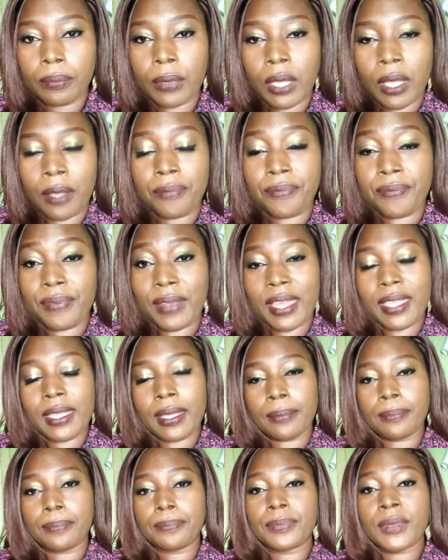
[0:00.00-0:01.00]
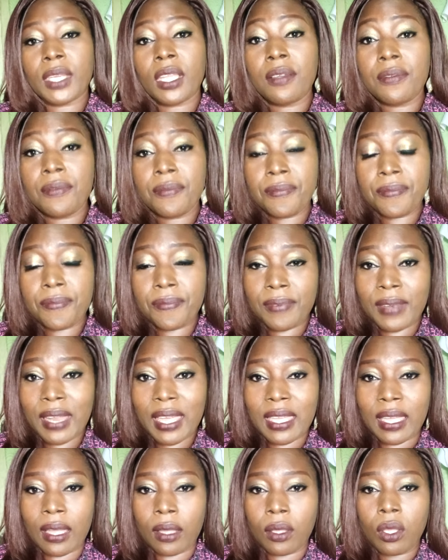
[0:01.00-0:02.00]
a uh, flyer
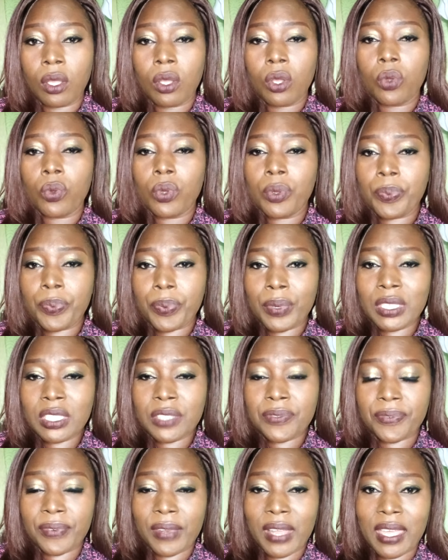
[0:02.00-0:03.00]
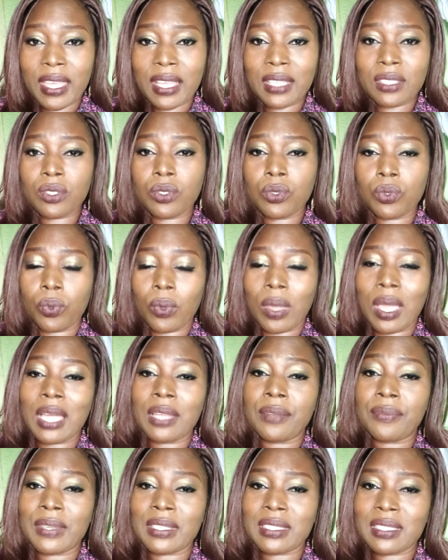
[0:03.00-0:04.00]
flyer we print flyers to
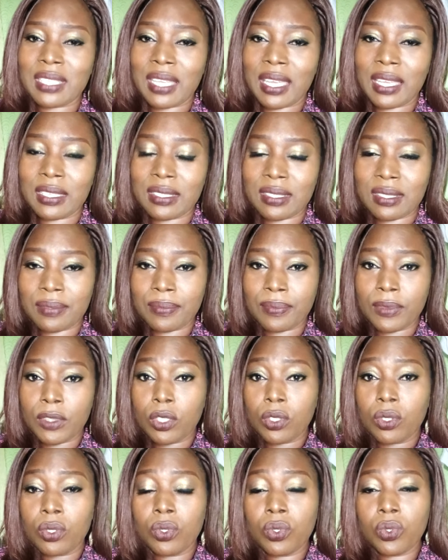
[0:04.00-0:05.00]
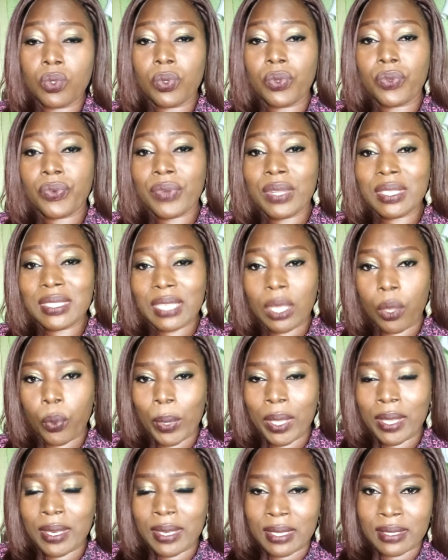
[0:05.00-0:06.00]
advertise to create
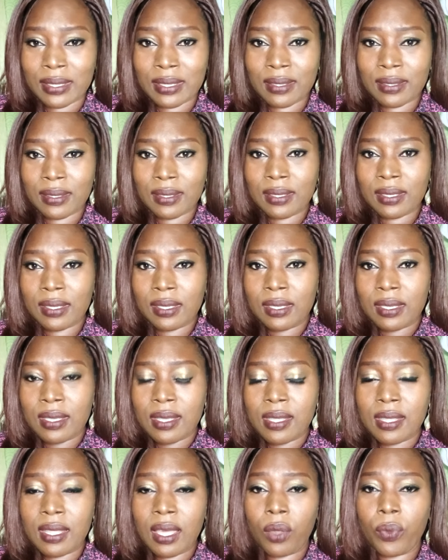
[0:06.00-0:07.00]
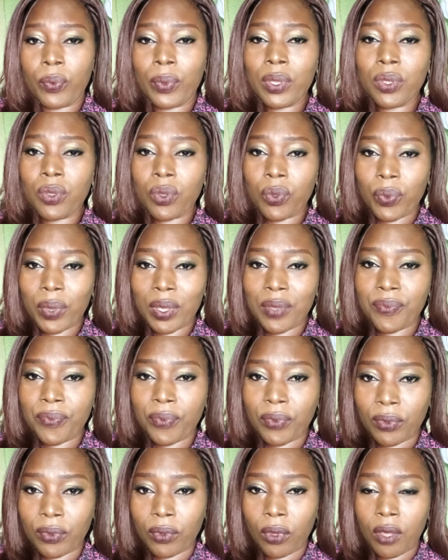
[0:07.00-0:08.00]
awareness now when you're going
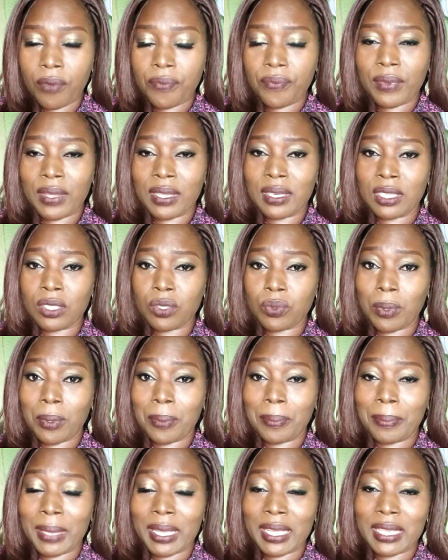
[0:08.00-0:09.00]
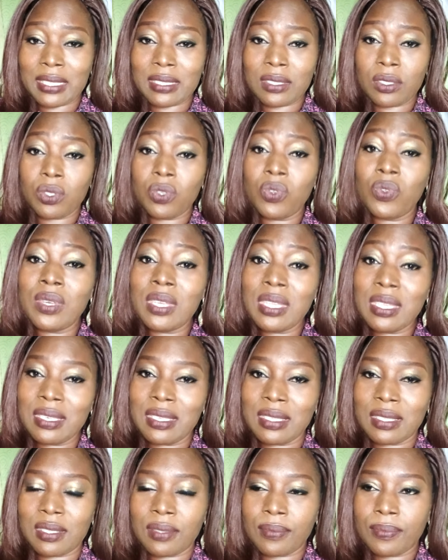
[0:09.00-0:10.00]
for offline network market you need
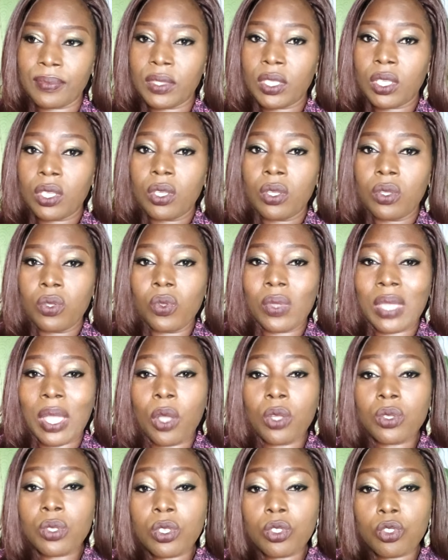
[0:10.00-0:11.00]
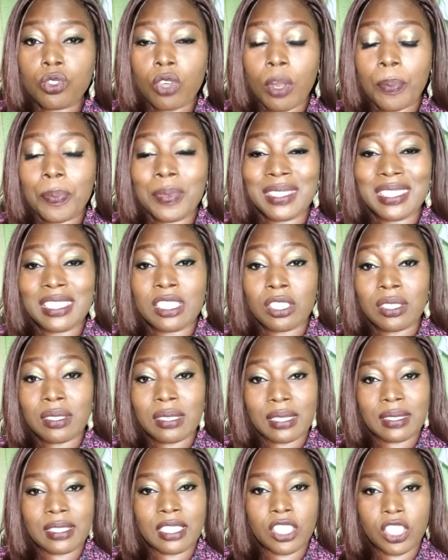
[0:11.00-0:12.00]
it you can also drop it in
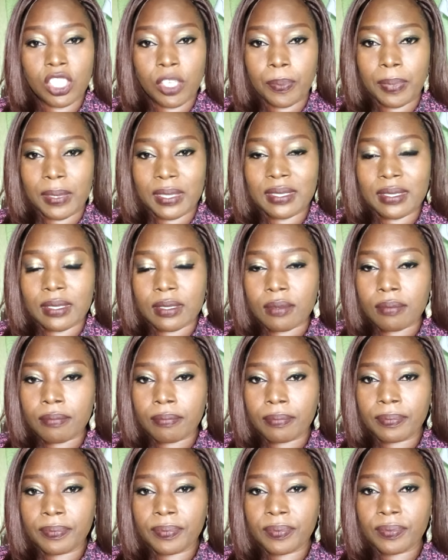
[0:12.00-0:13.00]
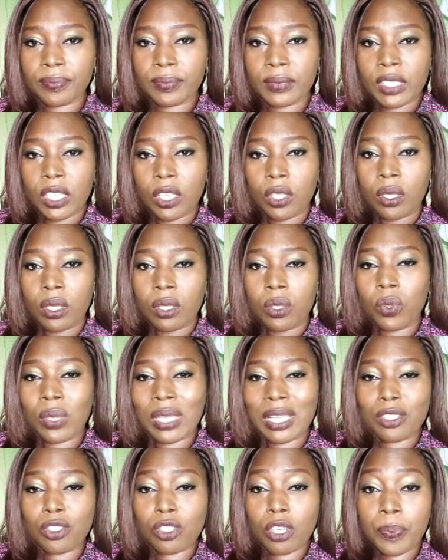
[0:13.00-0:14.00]
strategic places you
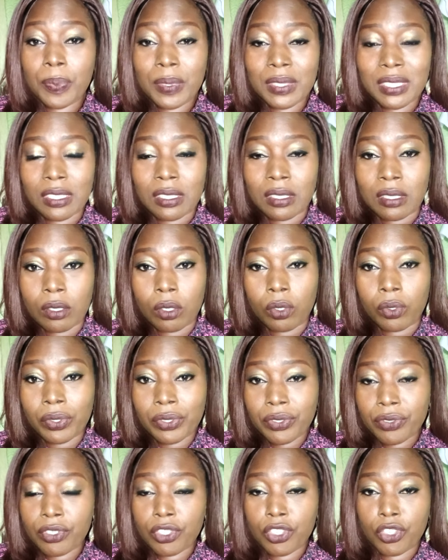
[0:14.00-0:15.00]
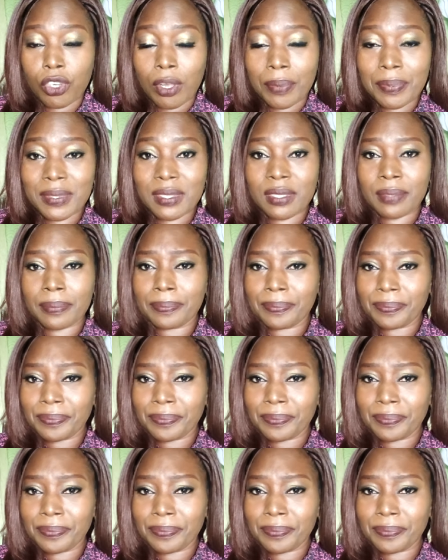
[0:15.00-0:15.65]
can drop it in grocery shops